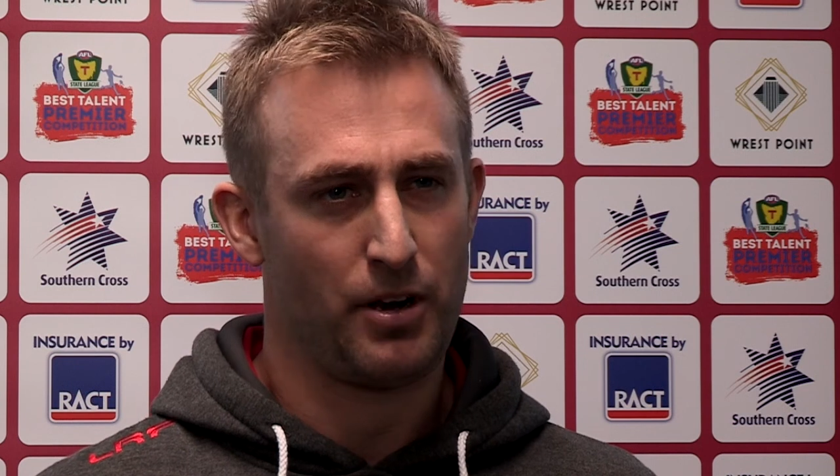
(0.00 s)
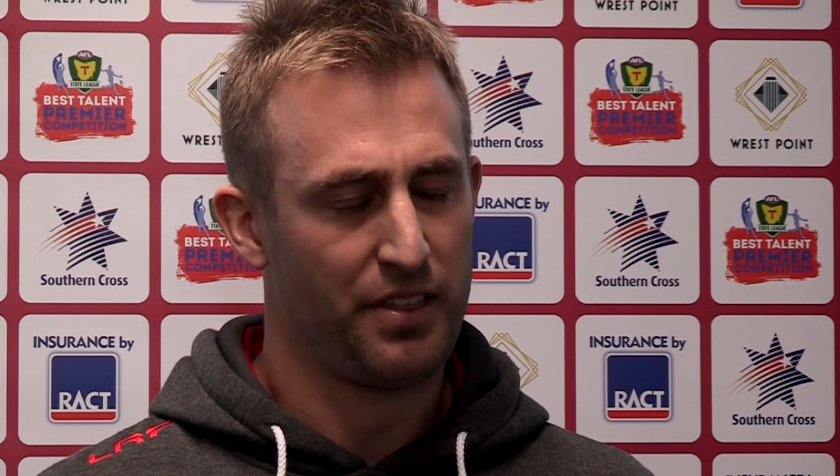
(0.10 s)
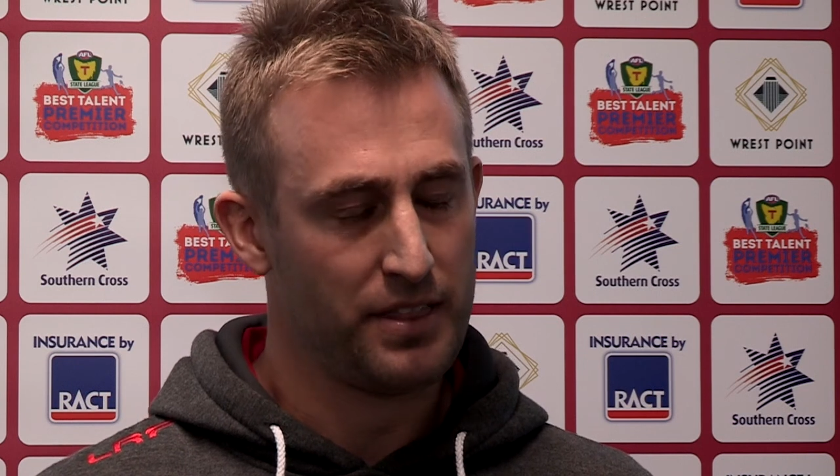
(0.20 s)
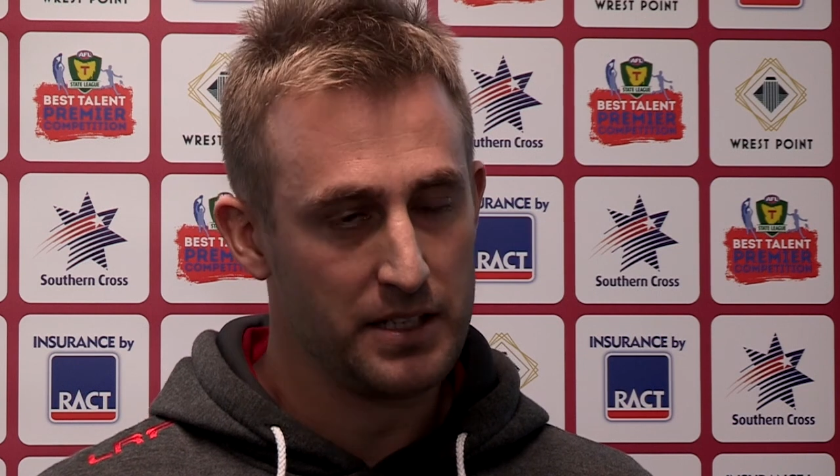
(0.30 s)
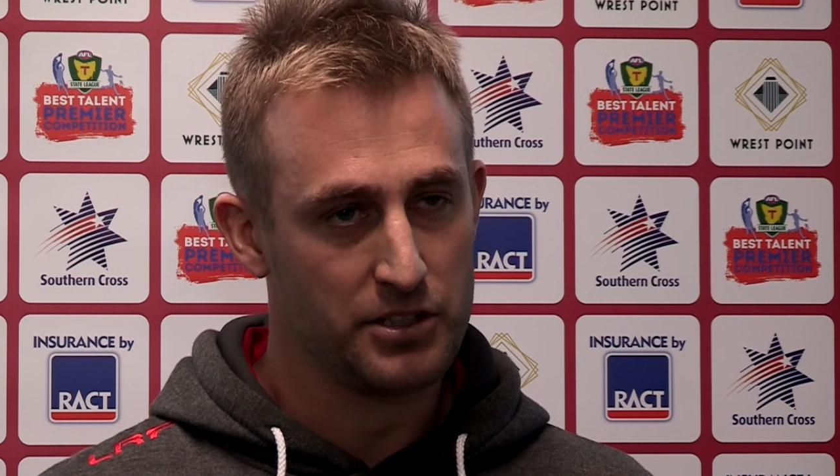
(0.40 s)
But
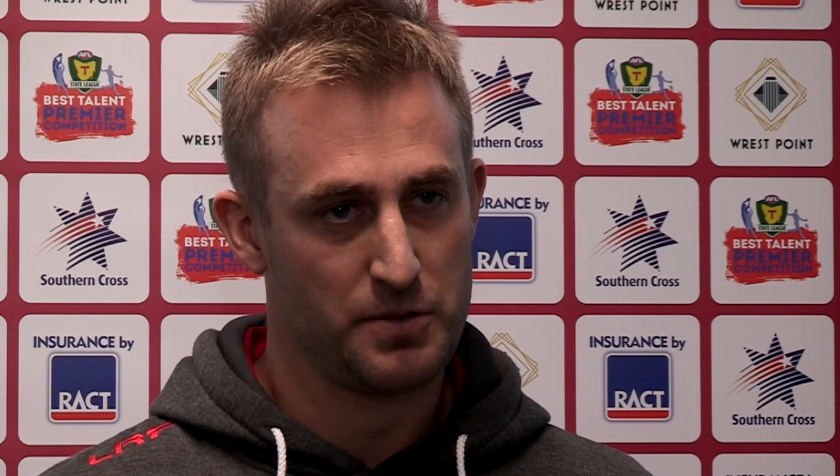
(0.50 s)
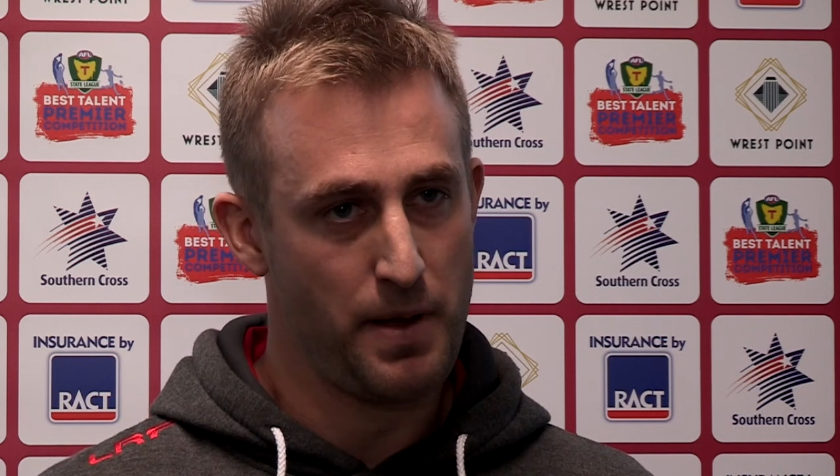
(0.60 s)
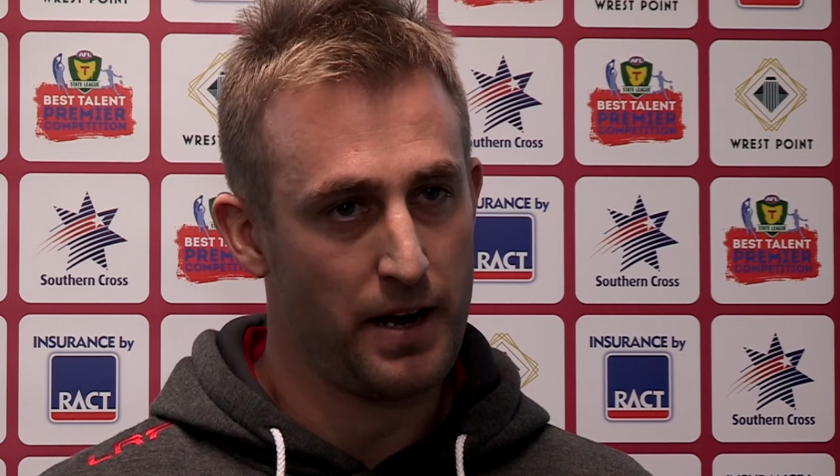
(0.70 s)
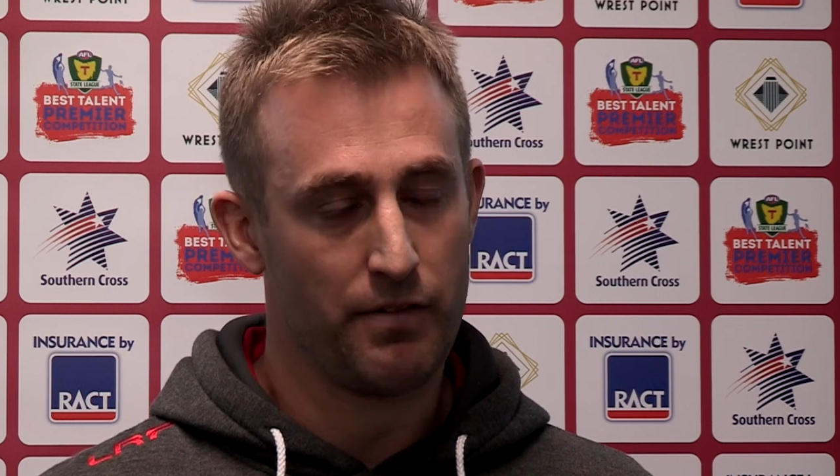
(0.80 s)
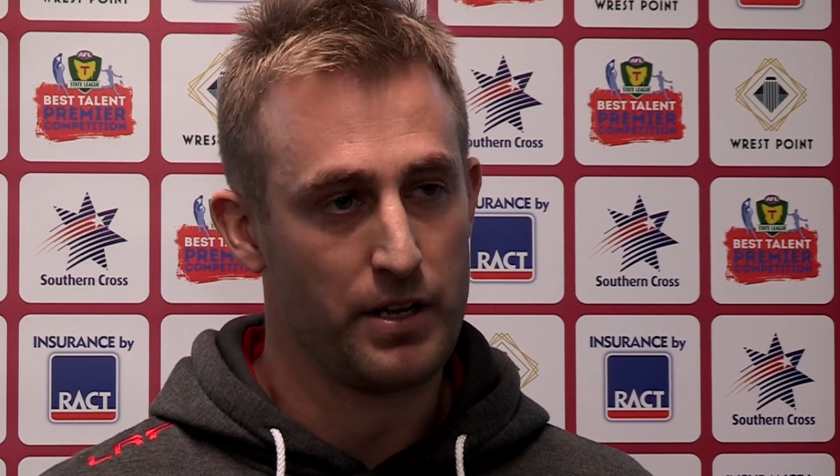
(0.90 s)
I think just
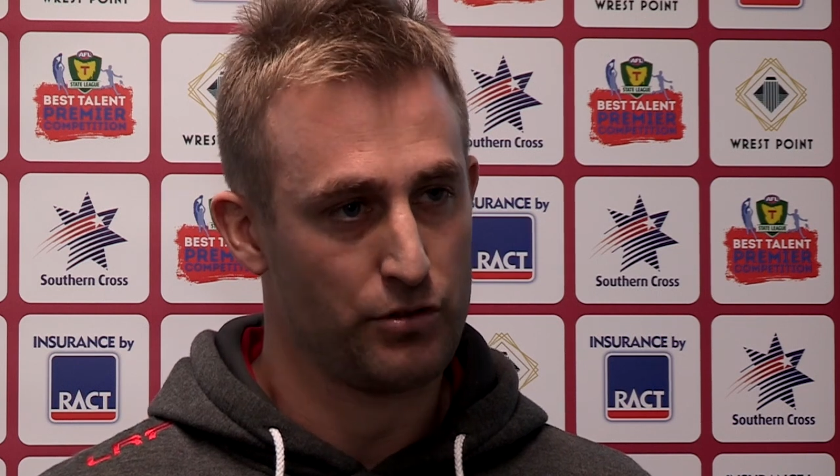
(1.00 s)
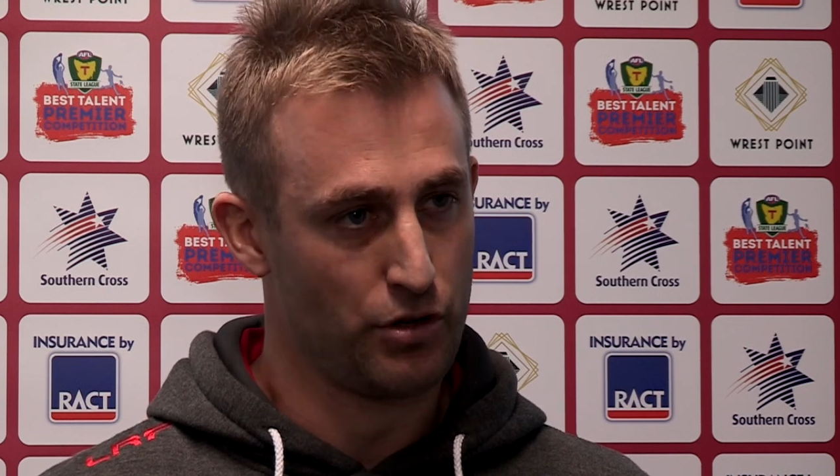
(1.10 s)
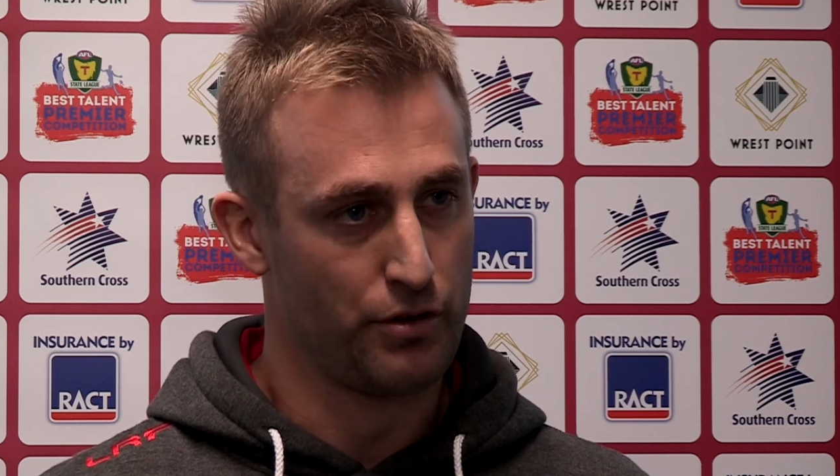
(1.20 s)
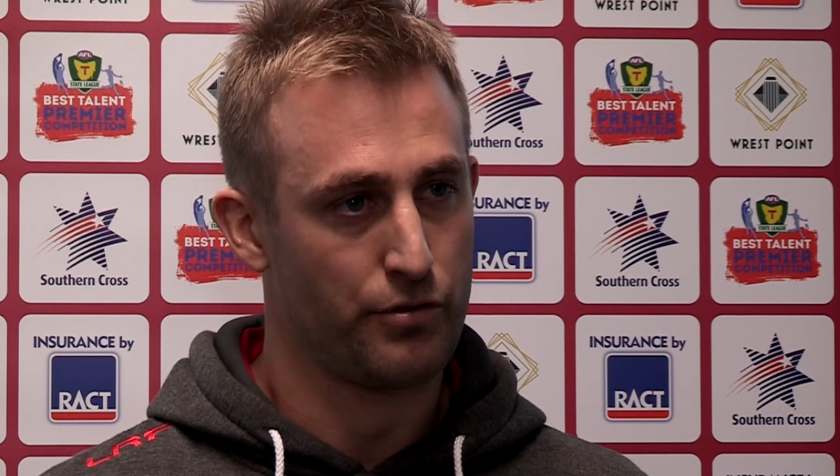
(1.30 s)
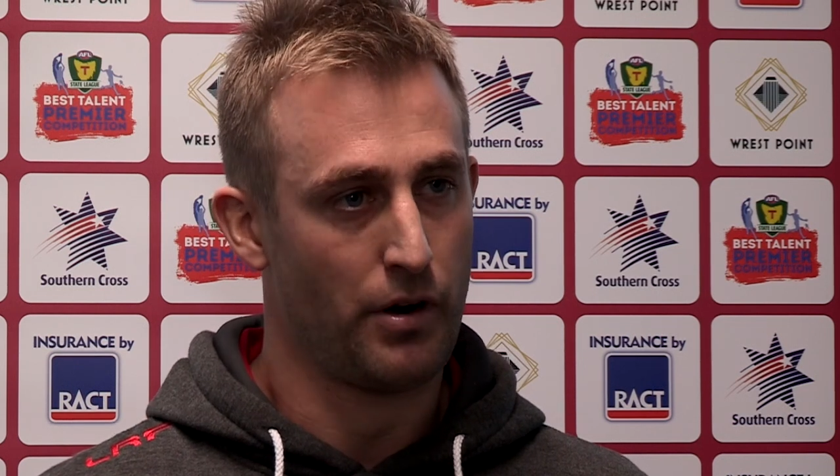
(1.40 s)
about everyone else
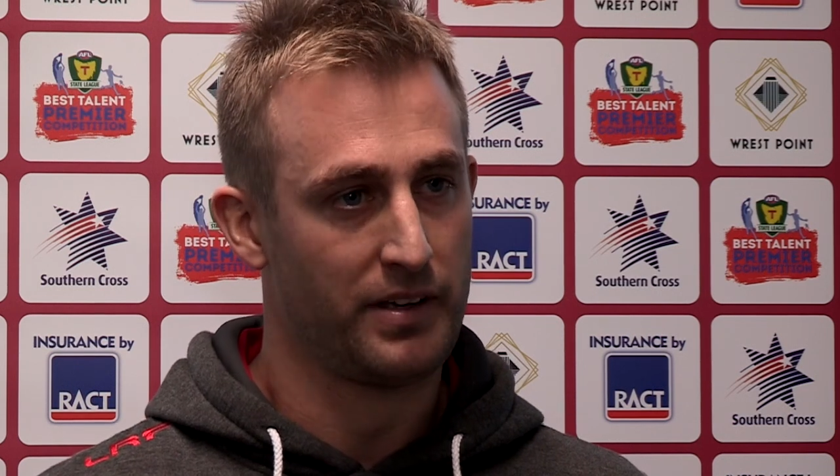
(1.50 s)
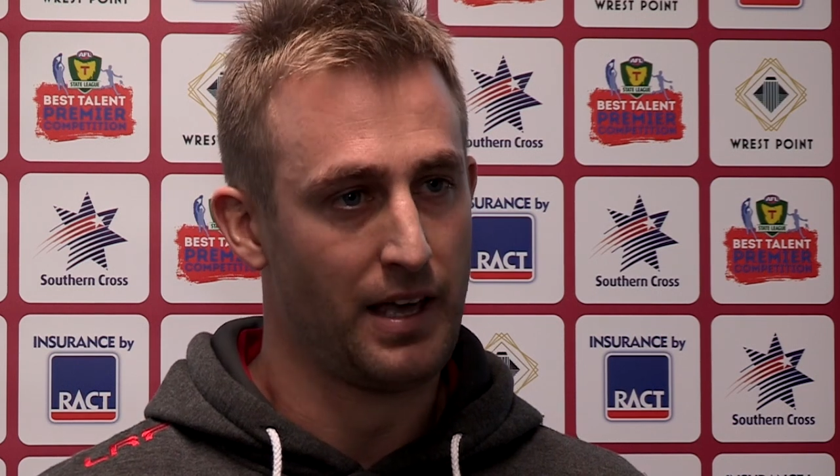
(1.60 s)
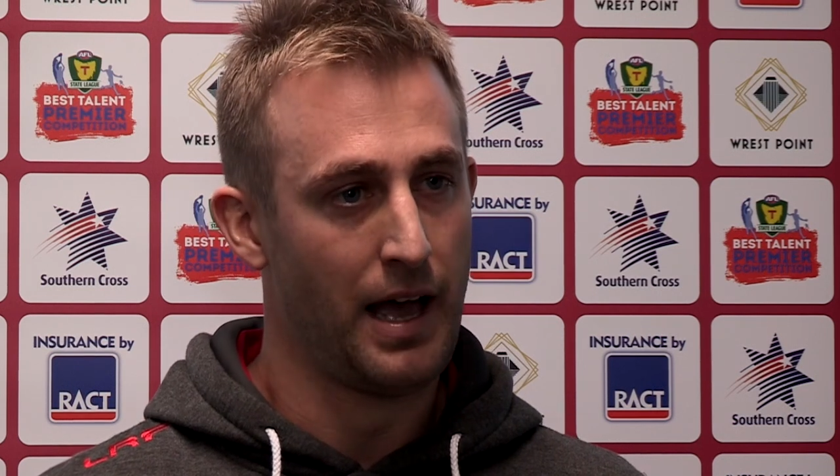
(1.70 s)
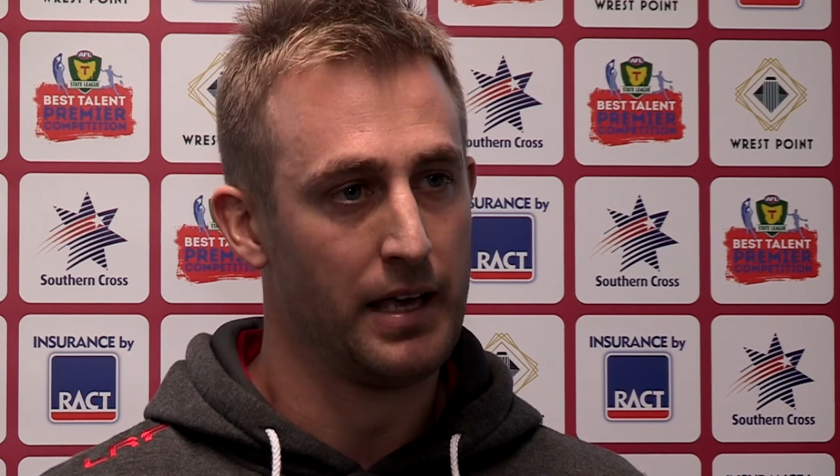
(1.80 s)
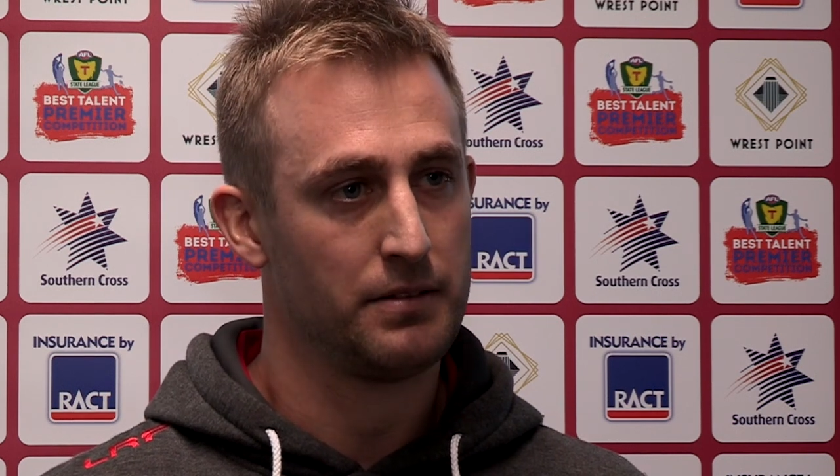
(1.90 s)
got through
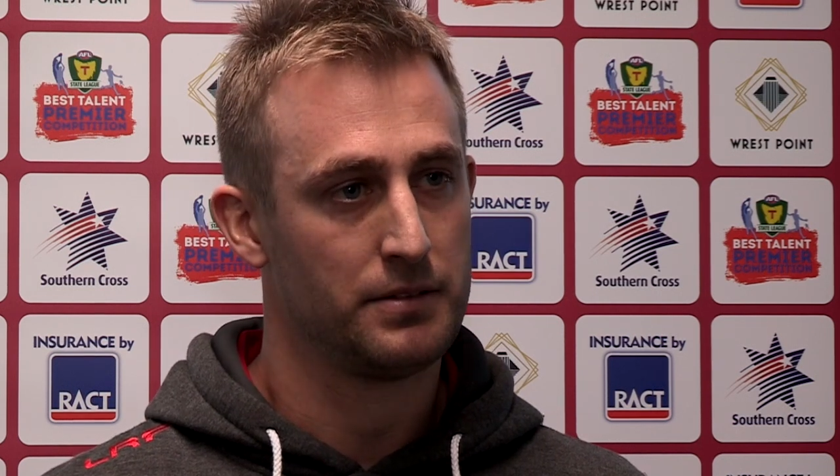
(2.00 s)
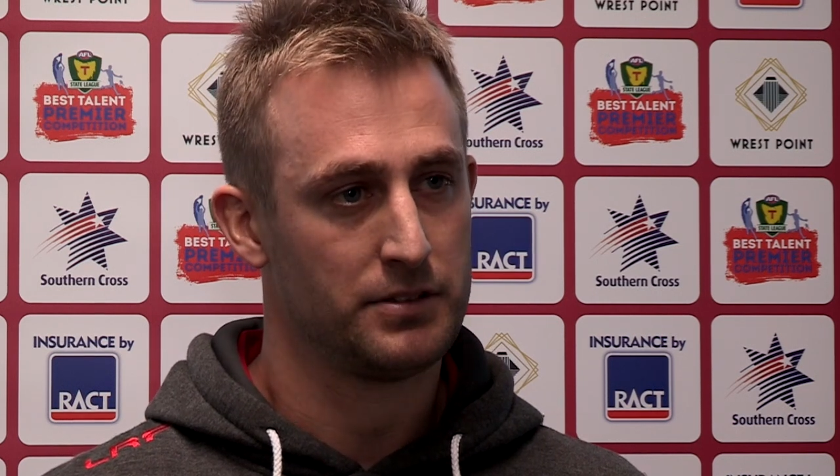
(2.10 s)
okay.